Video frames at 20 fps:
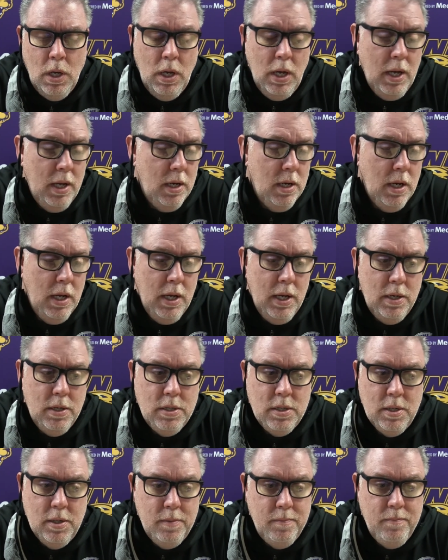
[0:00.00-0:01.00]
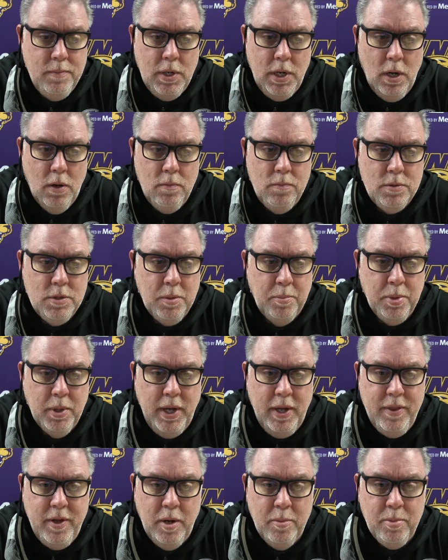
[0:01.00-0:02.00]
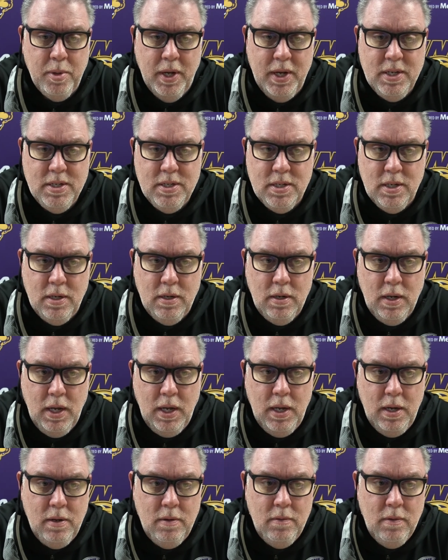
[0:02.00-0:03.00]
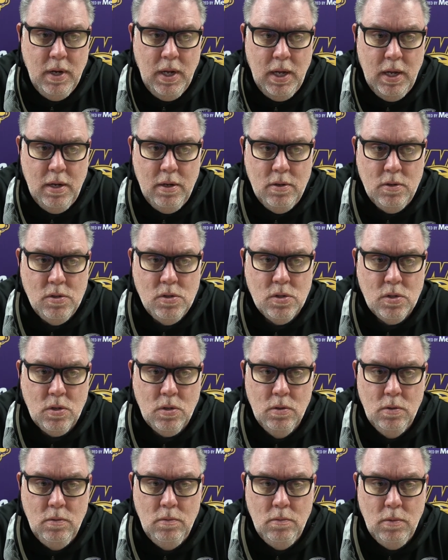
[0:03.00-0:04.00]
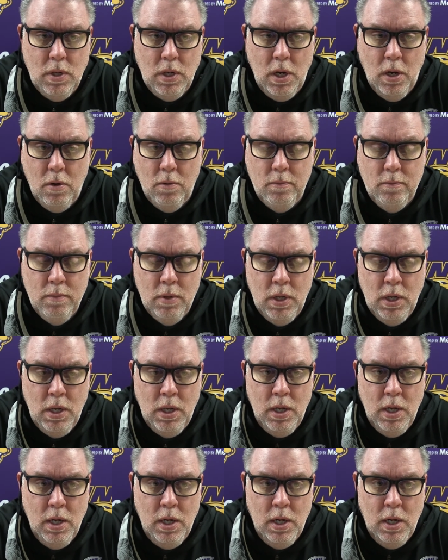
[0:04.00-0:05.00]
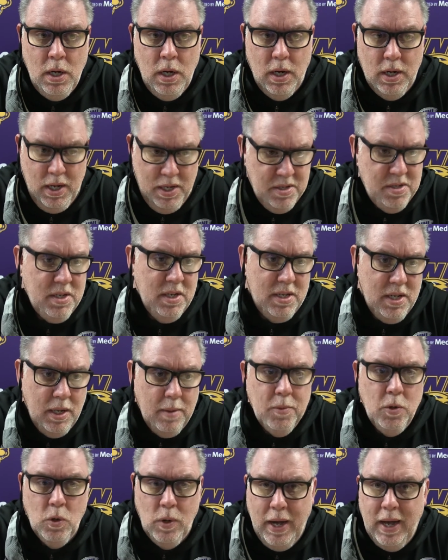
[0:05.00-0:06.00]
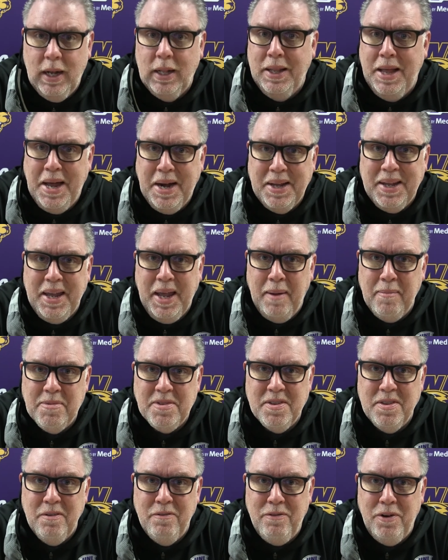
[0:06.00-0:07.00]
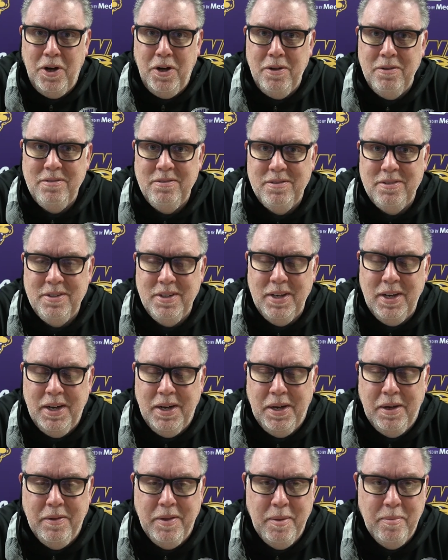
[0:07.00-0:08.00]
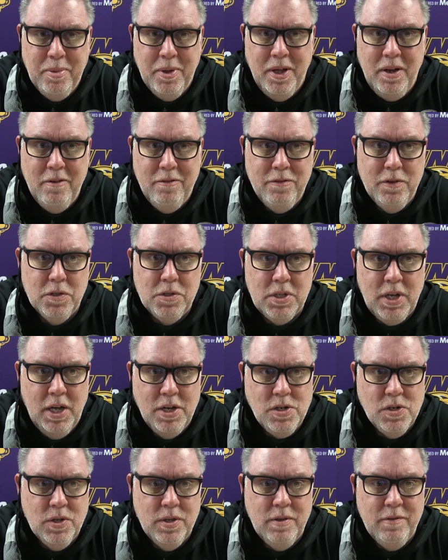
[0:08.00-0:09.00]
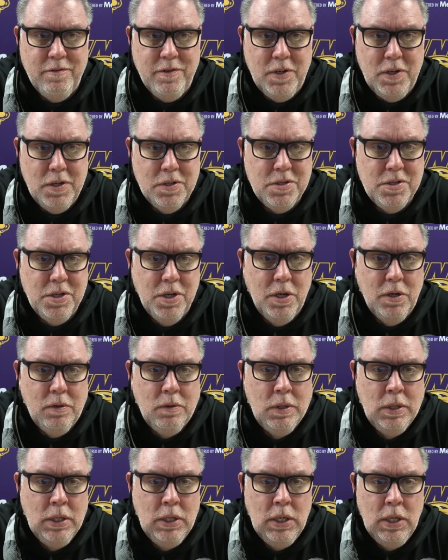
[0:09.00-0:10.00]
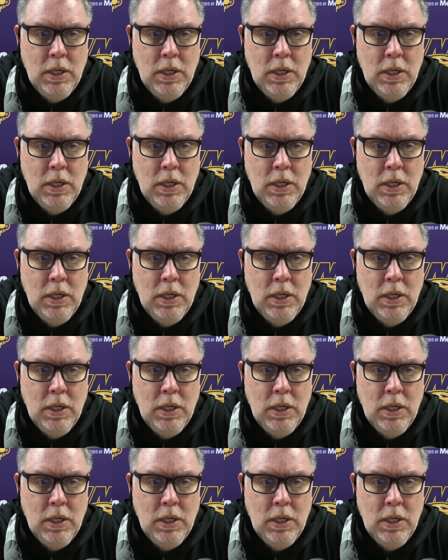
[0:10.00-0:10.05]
and and to you know to play at their place and and and you know against the team who had a lot of games in the fall. Uh, they played a full schedule in the fall, so